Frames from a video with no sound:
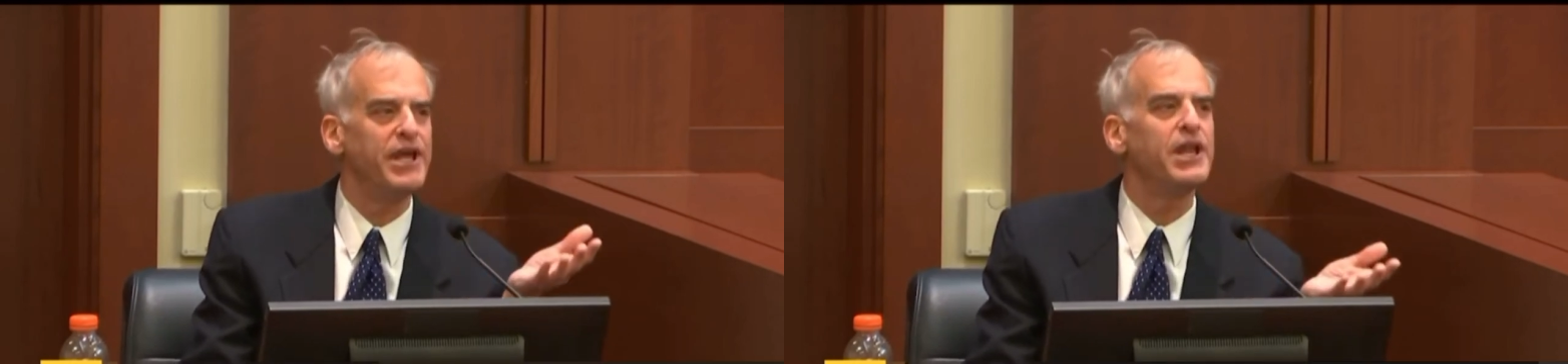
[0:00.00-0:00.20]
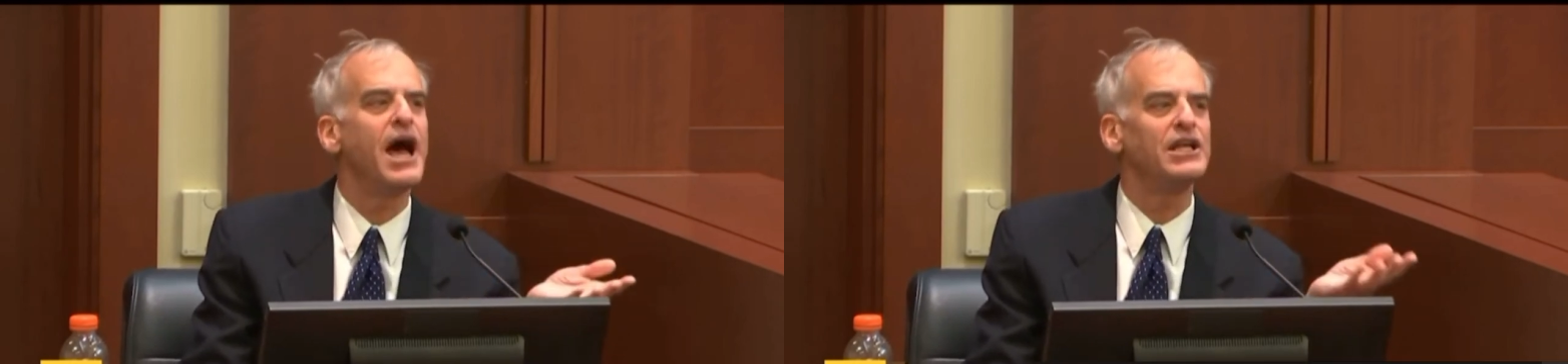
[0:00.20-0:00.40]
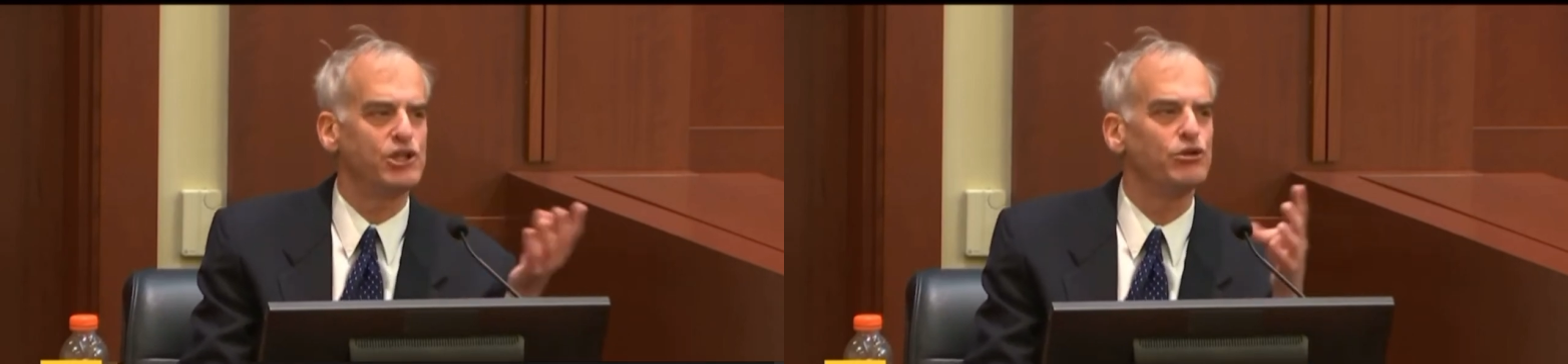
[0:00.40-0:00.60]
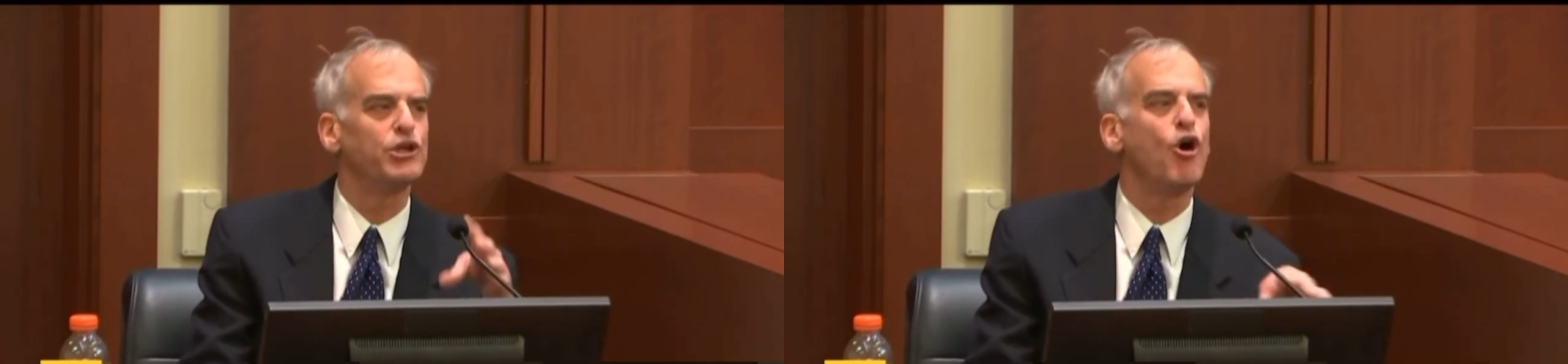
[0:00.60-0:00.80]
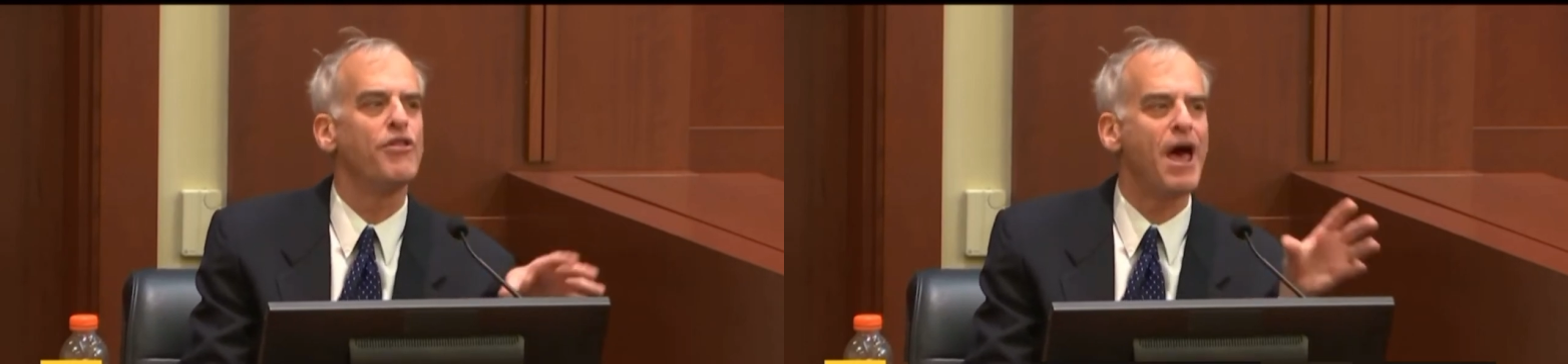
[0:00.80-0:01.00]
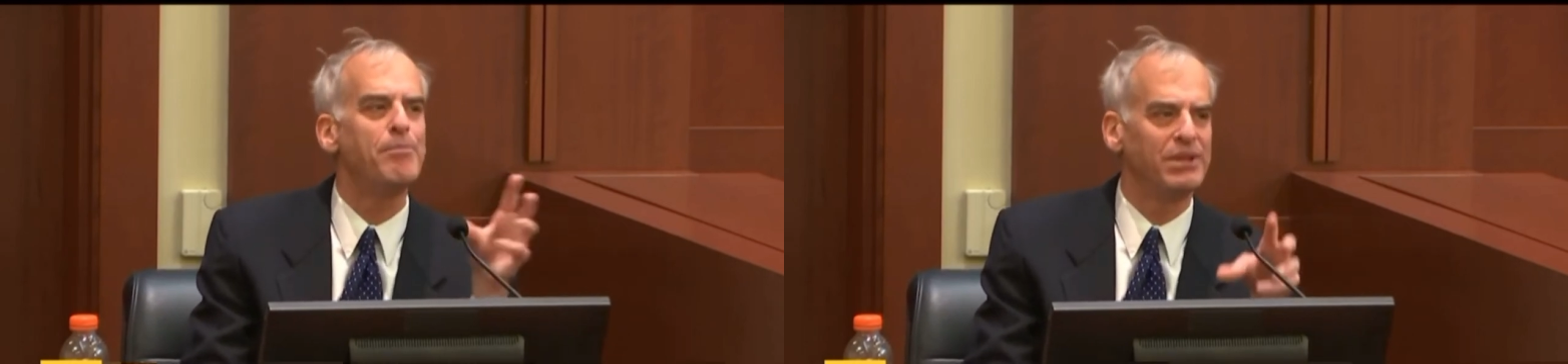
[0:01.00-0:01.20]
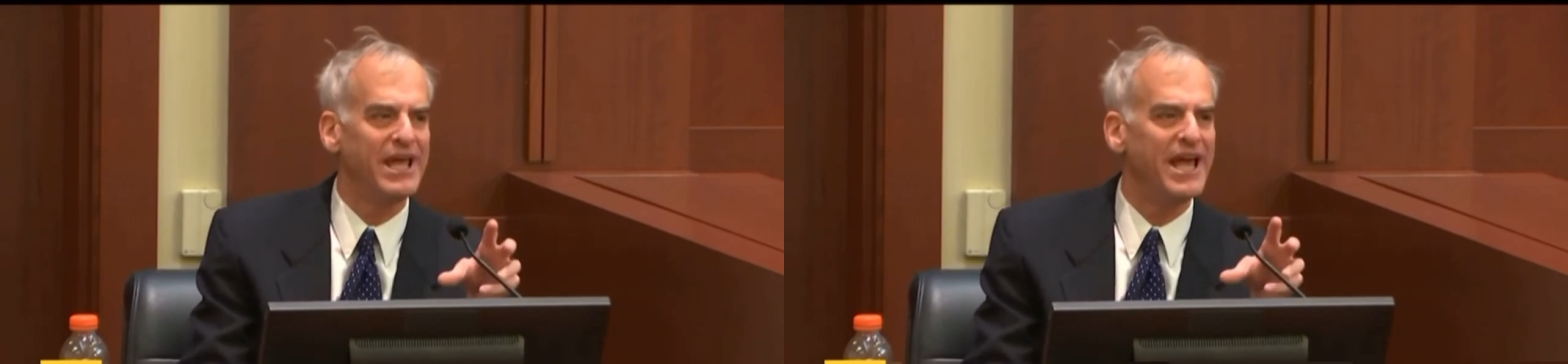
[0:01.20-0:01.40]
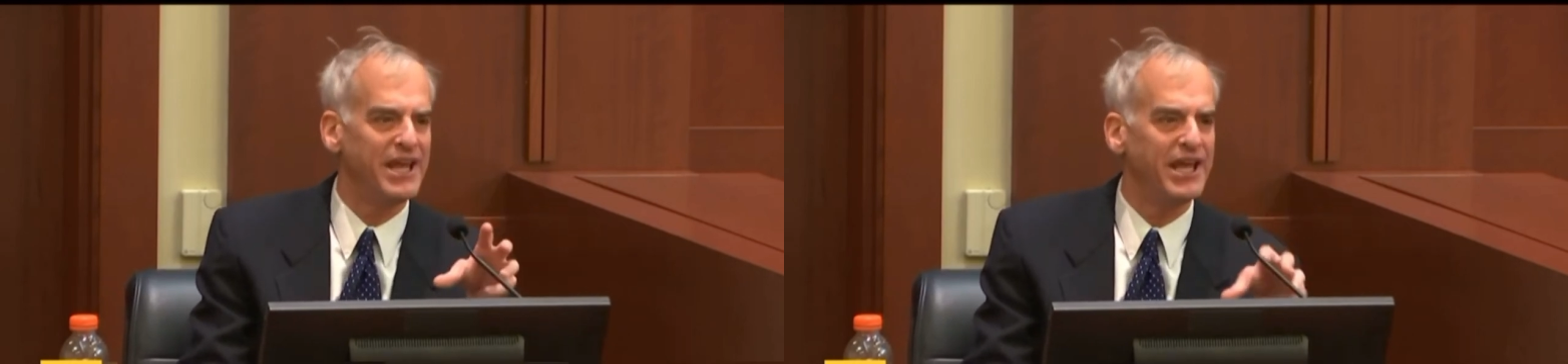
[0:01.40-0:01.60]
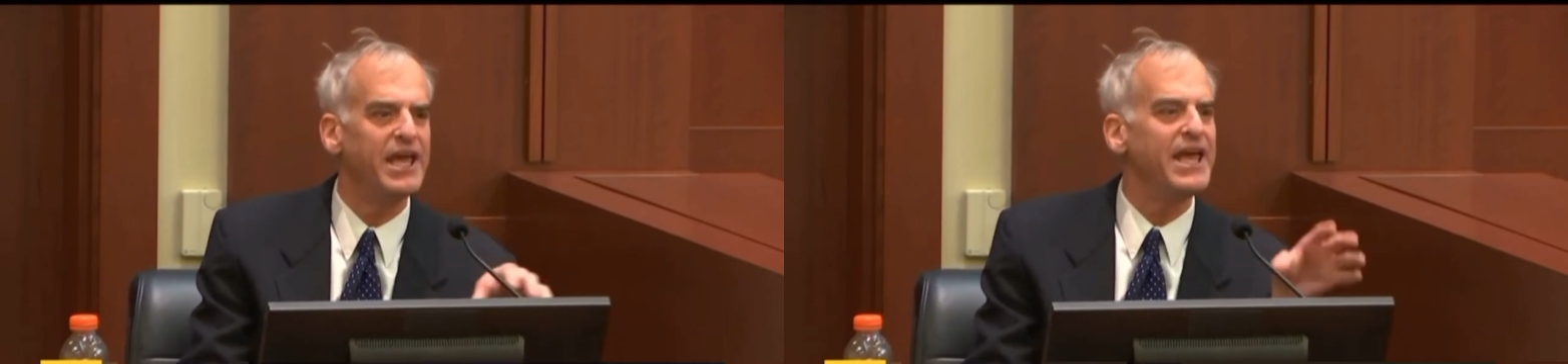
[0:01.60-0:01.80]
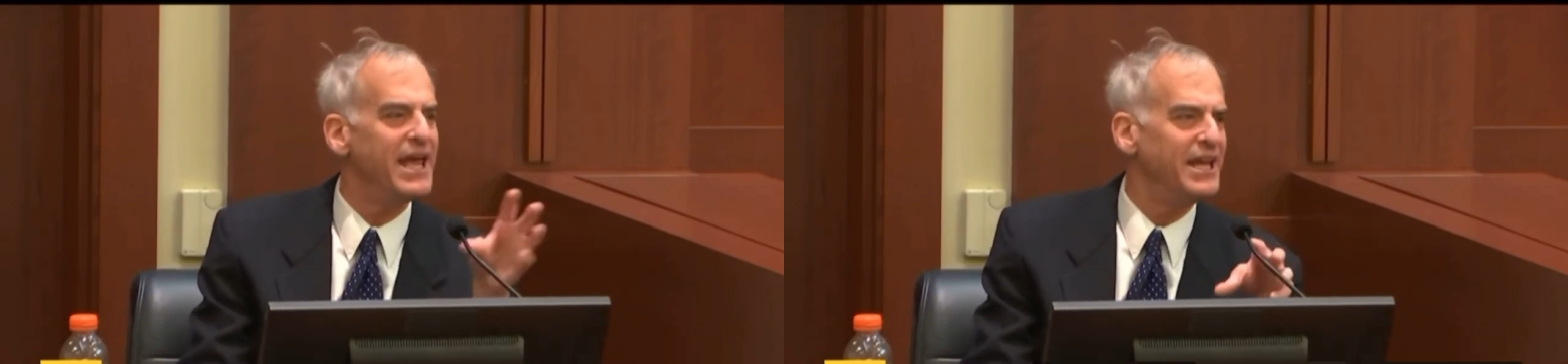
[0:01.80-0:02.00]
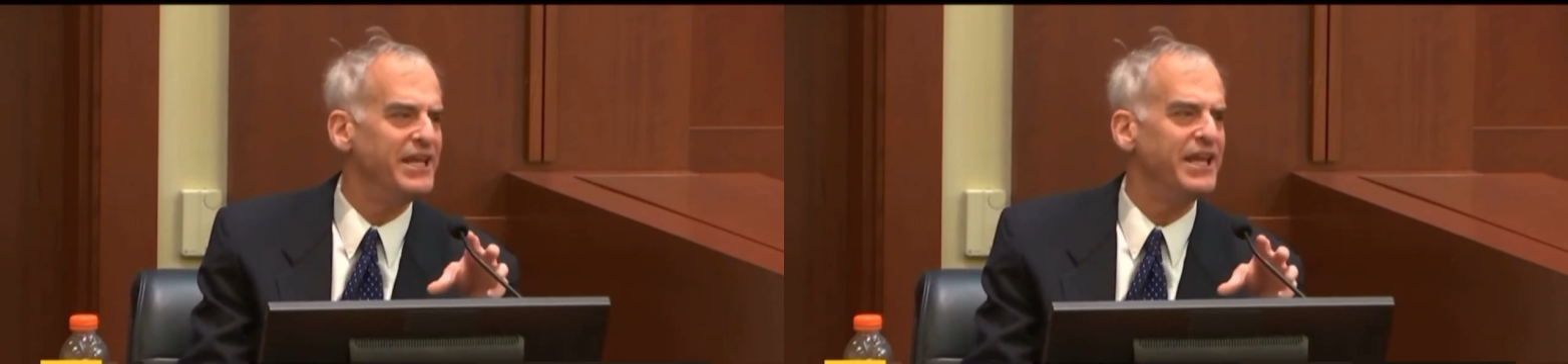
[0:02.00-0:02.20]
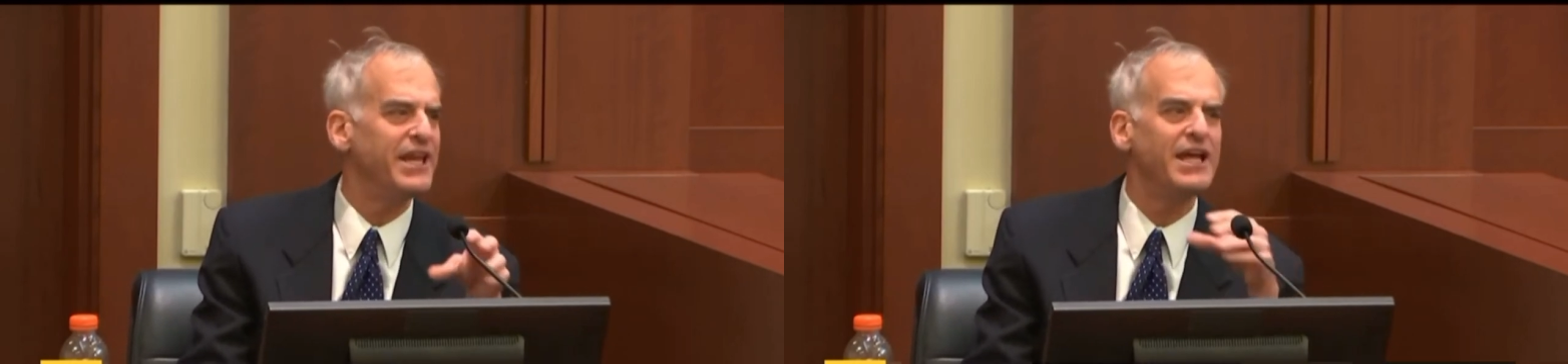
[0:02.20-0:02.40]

I certainly called that planning an idiot. I didn't